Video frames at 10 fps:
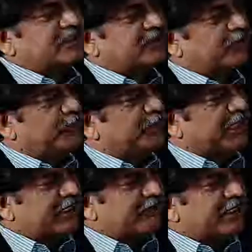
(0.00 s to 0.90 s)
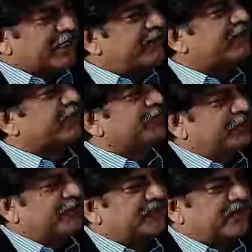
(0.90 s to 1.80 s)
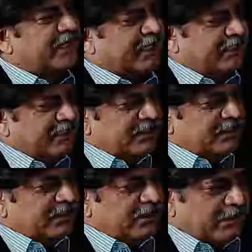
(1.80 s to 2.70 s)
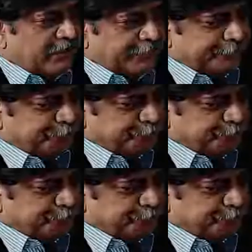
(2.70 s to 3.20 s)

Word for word: So we've been witnessing from yesterday uh,